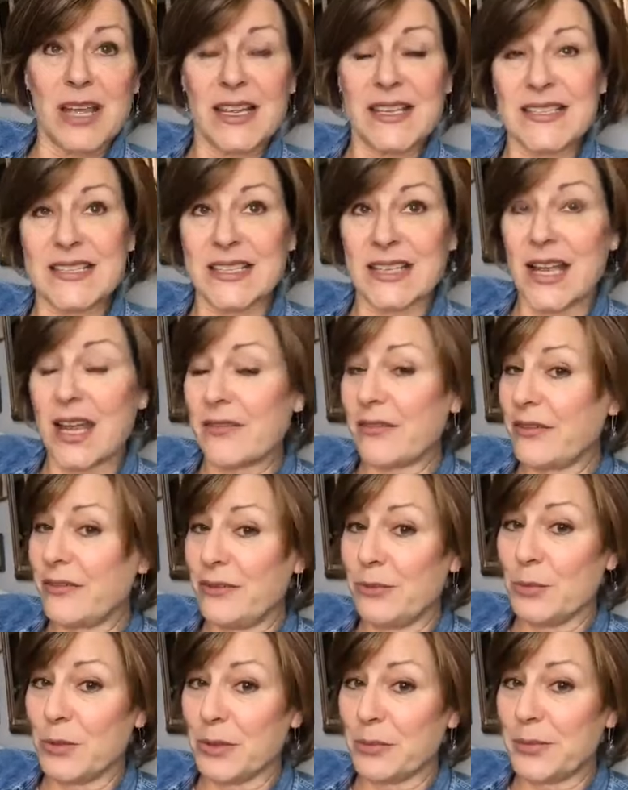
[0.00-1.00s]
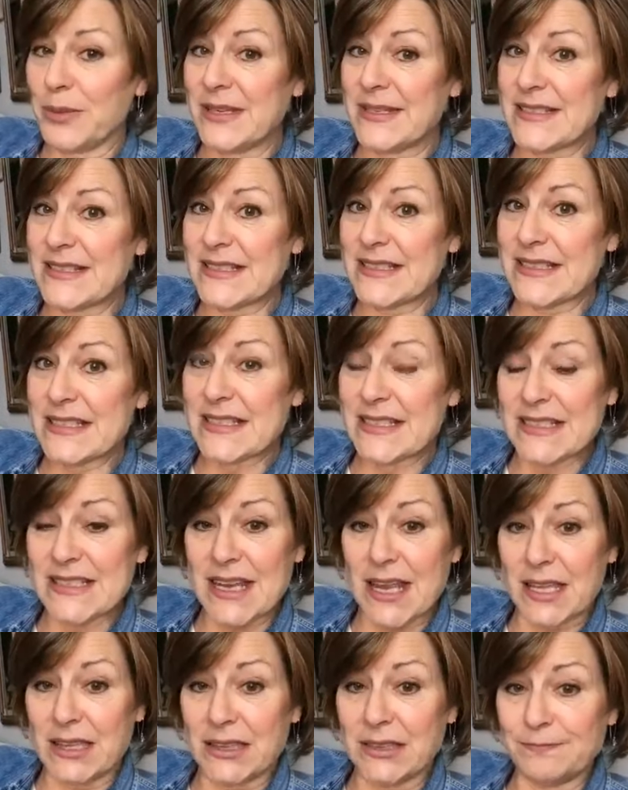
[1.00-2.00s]
still have a few more pieces to
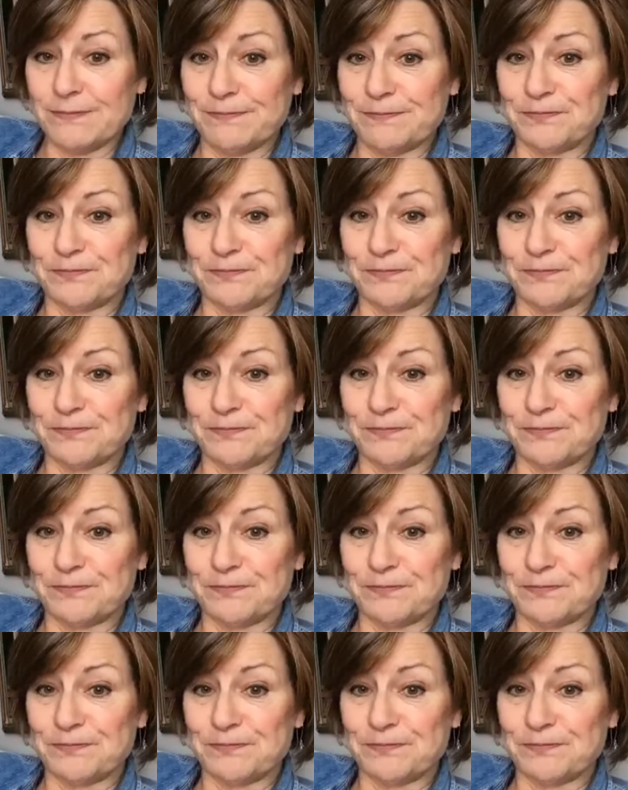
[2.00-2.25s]
sell.